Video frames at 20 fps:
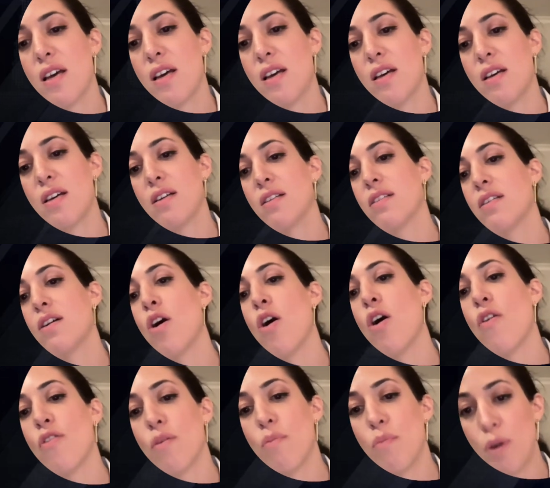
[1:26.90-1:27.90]

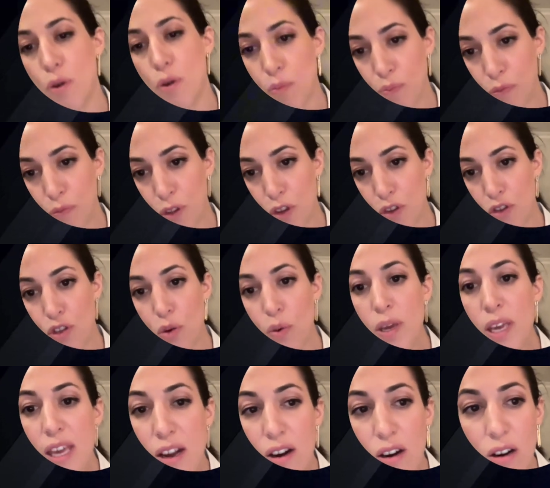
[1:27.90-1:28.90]
on the bone.
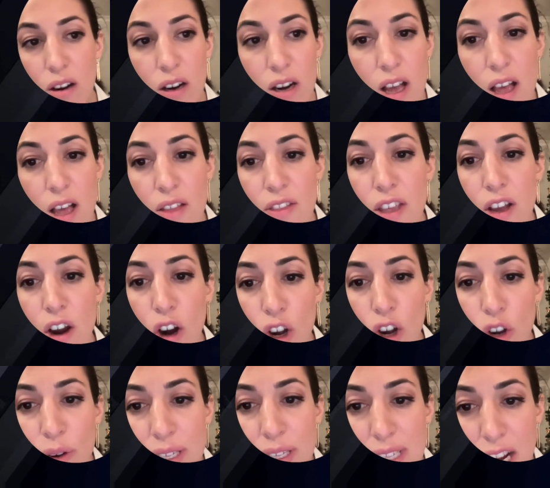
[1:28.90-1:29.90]
So here, the
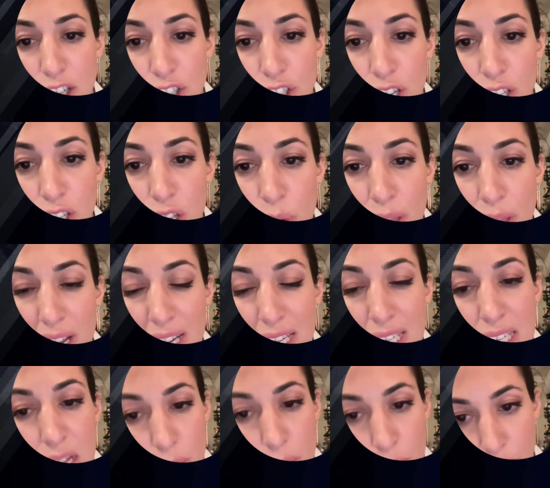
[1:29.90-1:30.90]
artery is actually located